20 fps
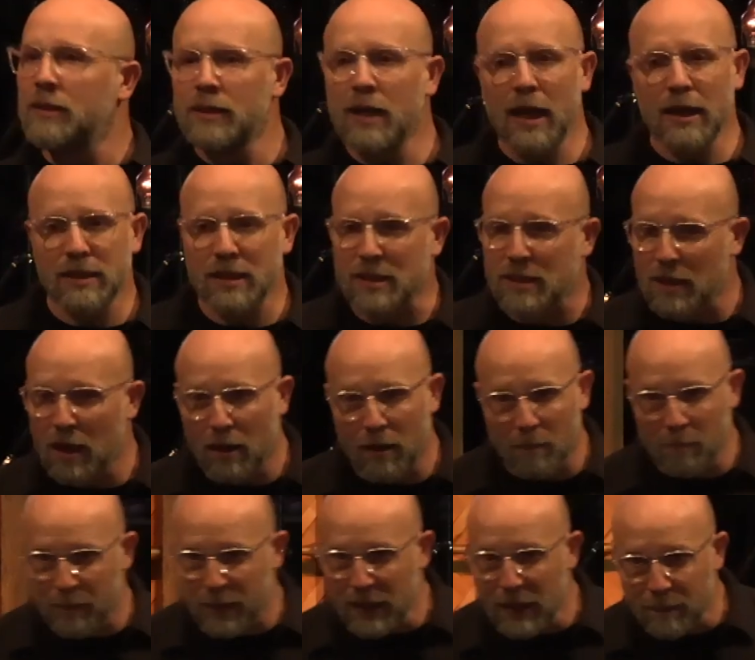Not
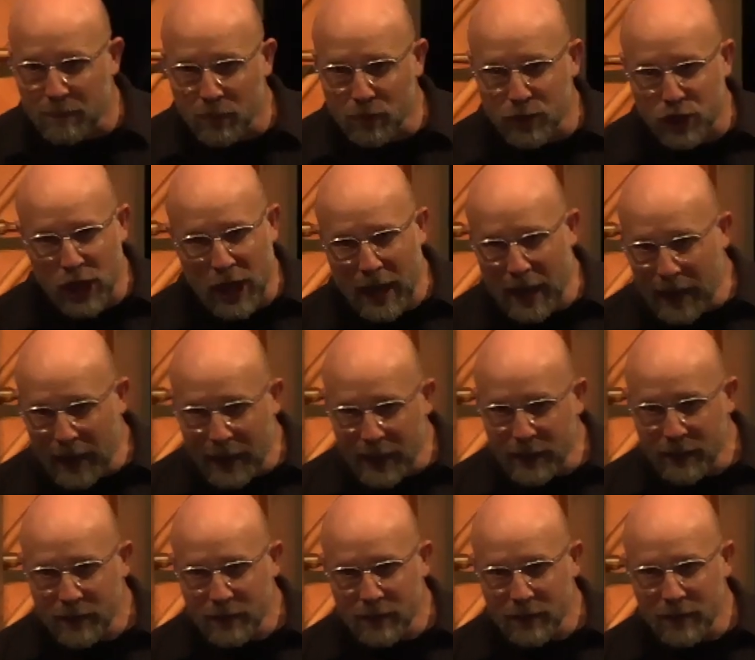some people,
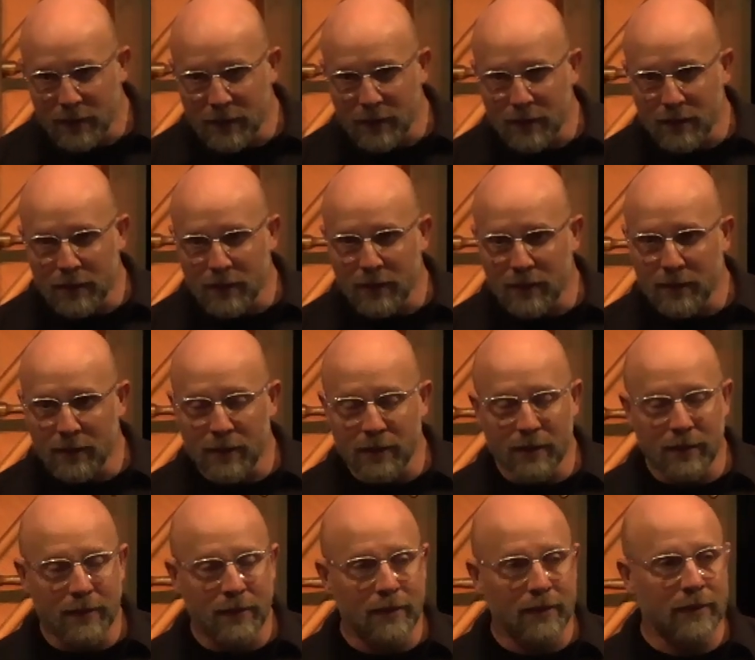Chad.
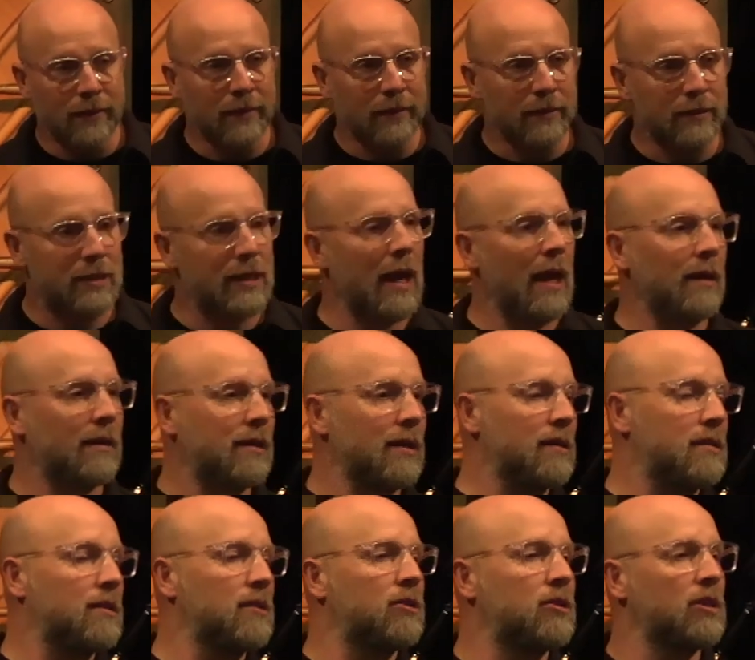Chad
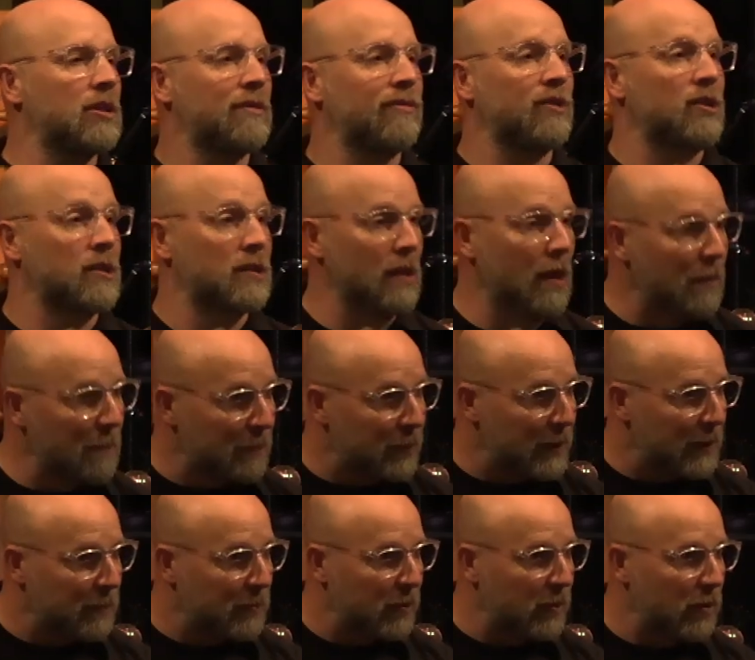thinks it's just for some
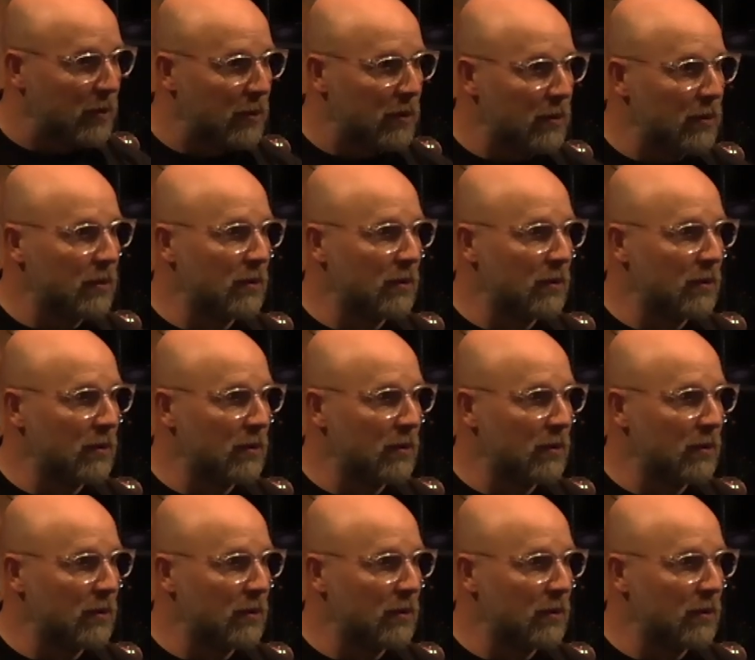people.